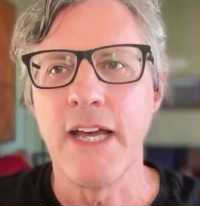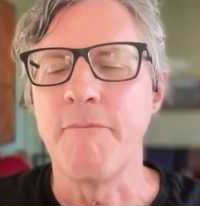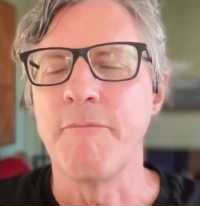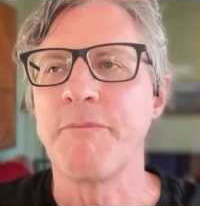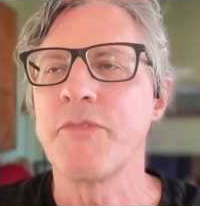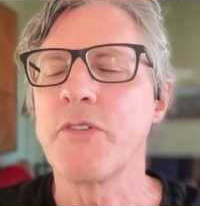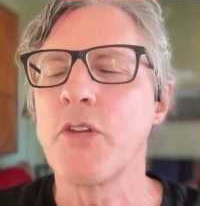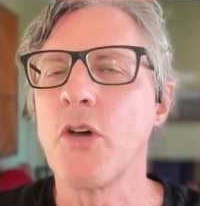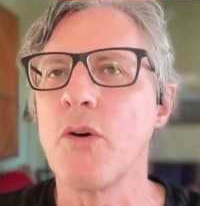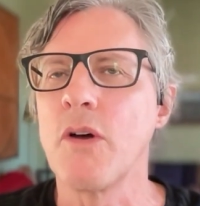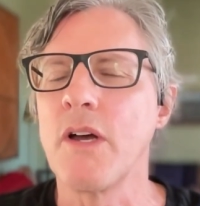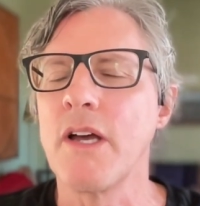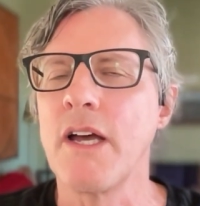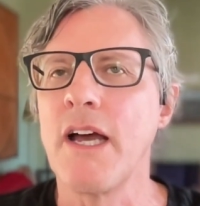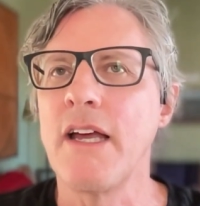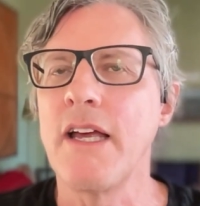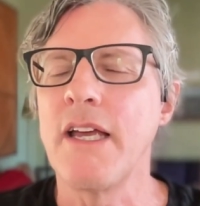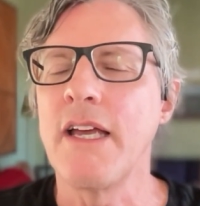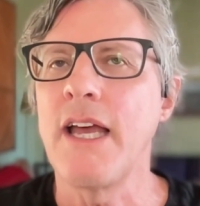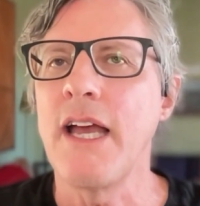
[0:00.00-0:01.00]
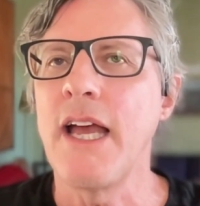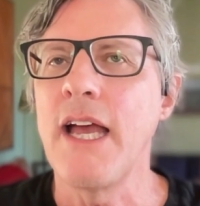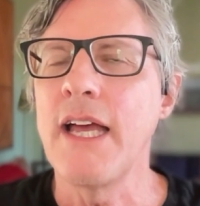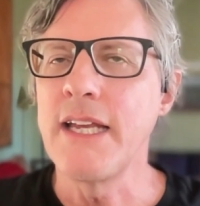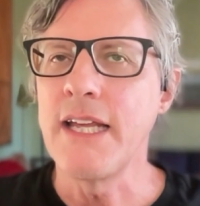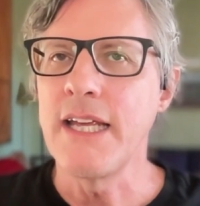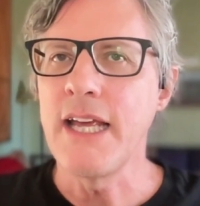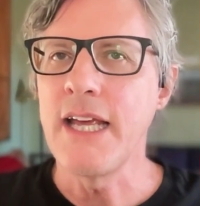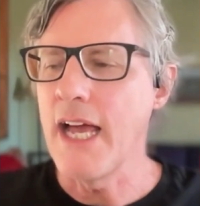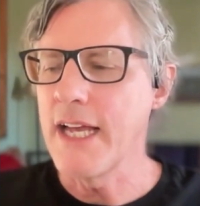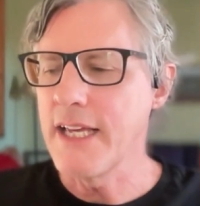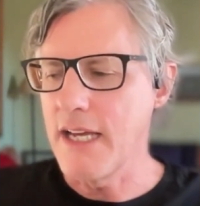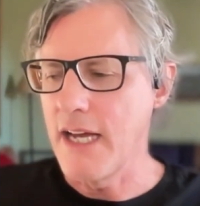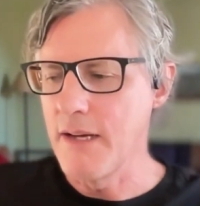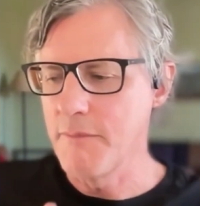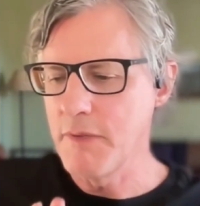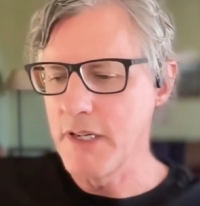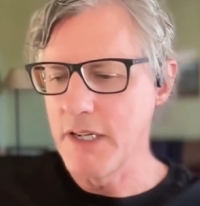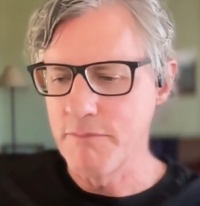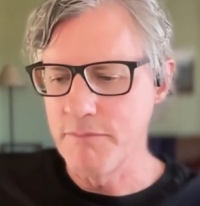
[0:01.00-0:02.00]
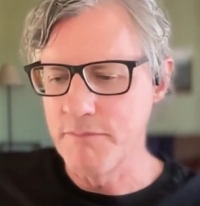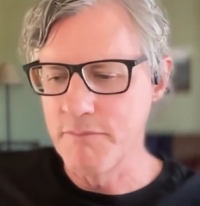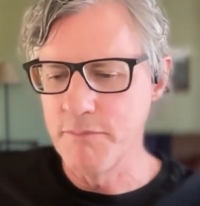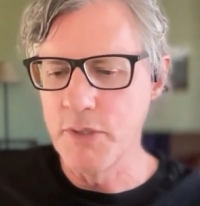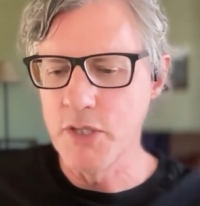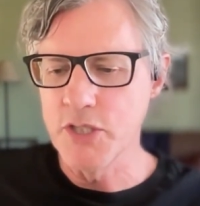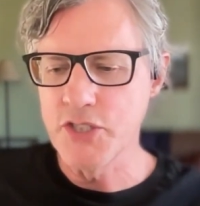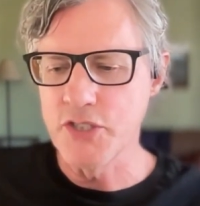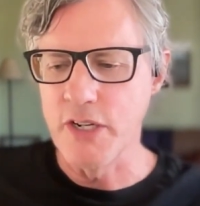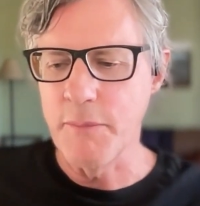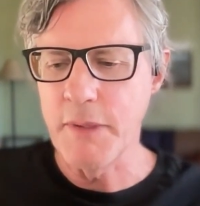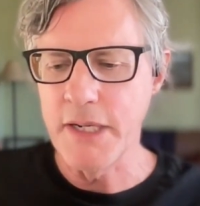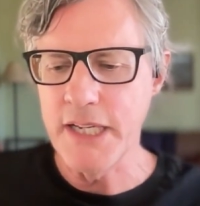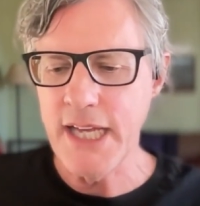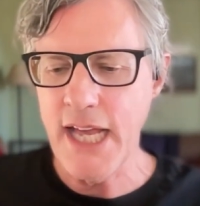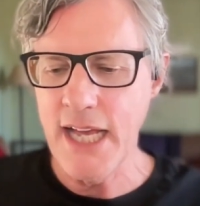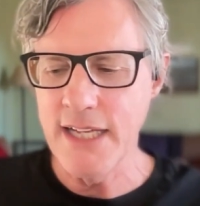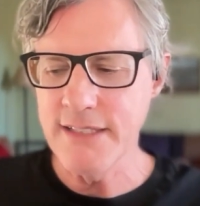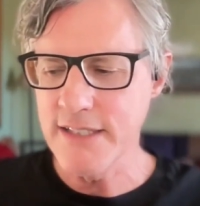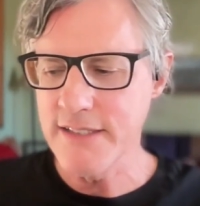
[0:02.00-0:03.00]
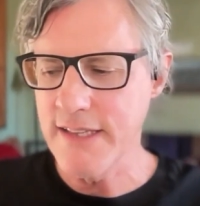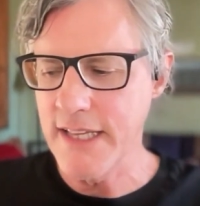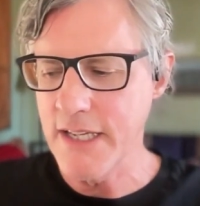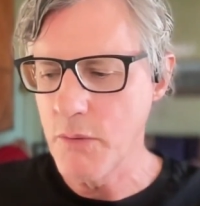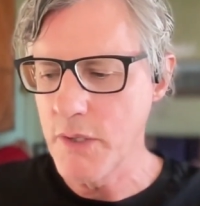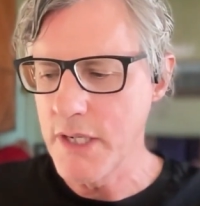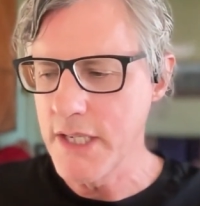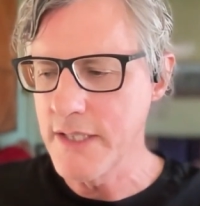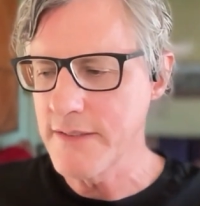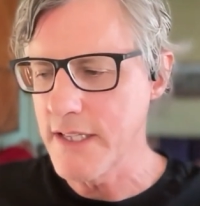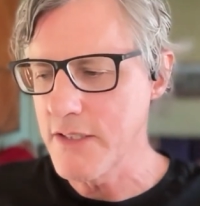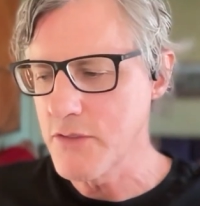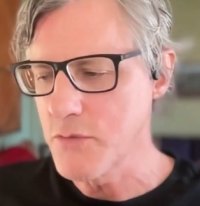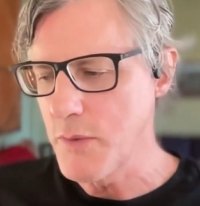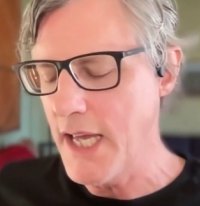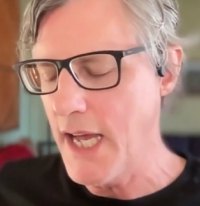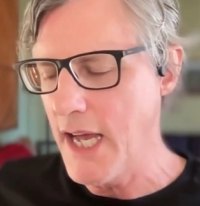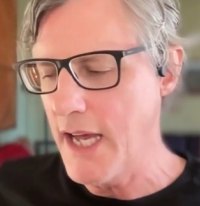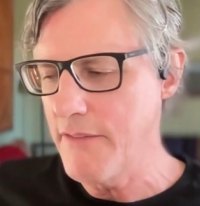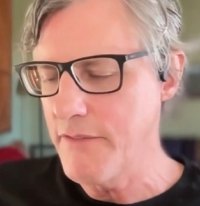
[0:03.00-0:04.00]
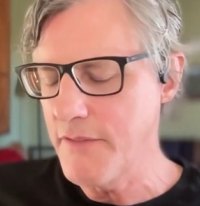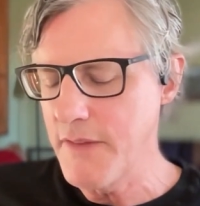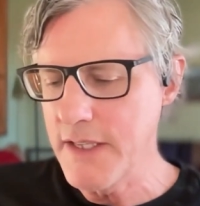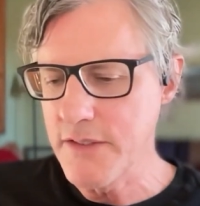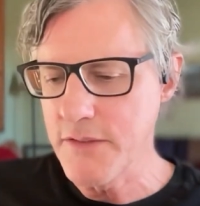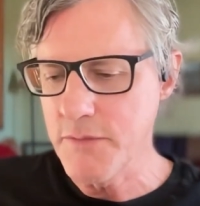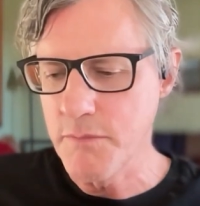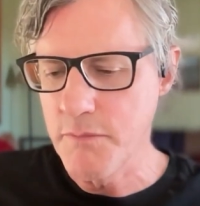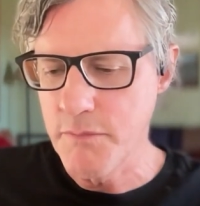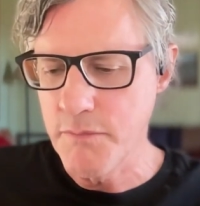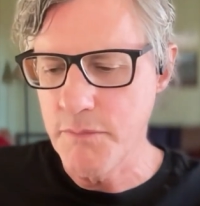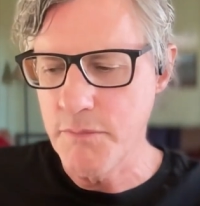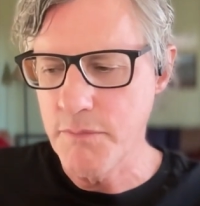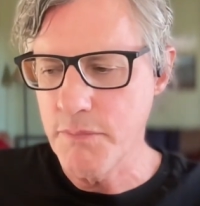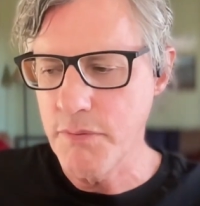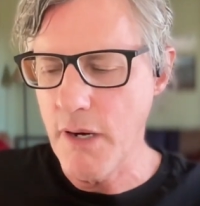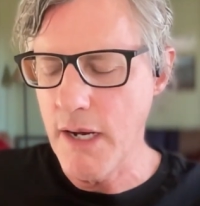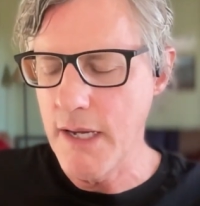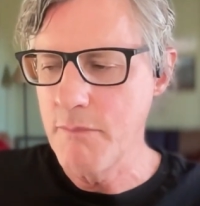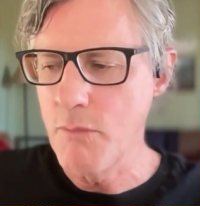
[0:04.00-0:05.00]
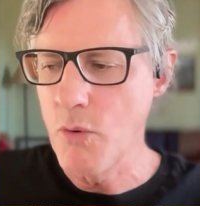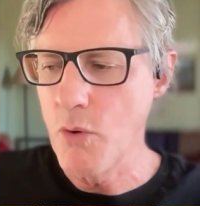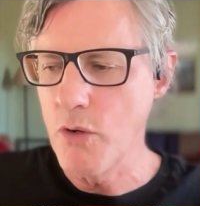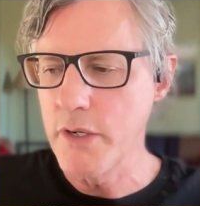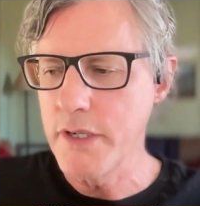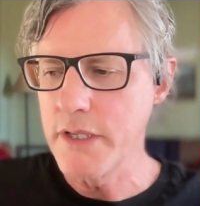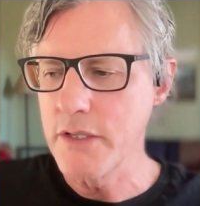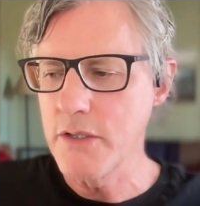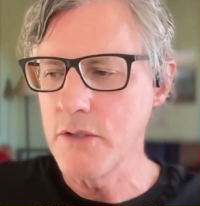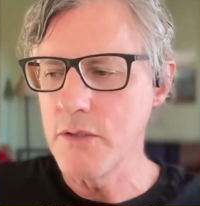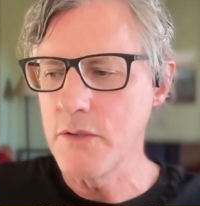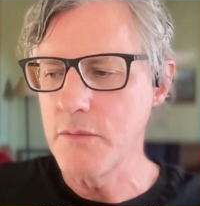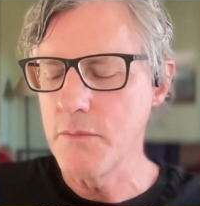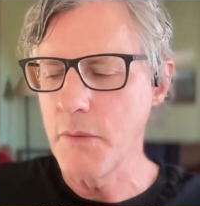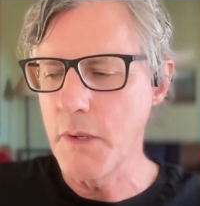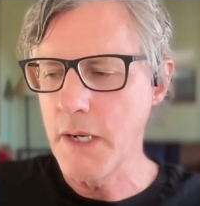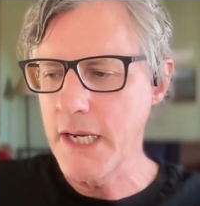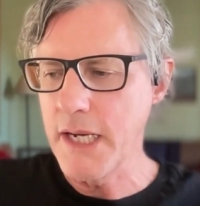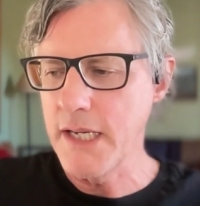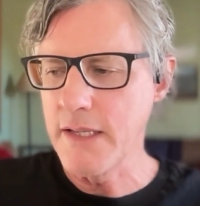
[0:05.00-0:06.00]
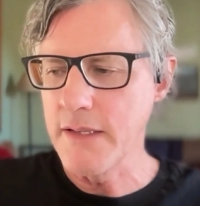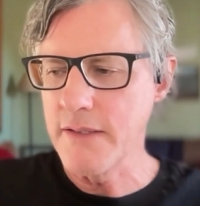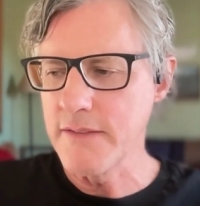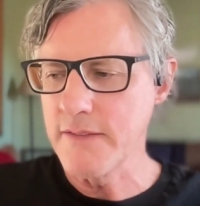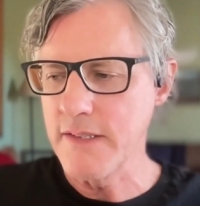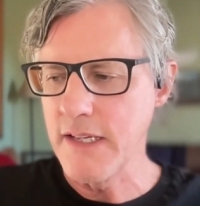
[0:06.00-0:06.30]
So, and I'm going to butcher it, but he has this thing where he says we have these primordial brains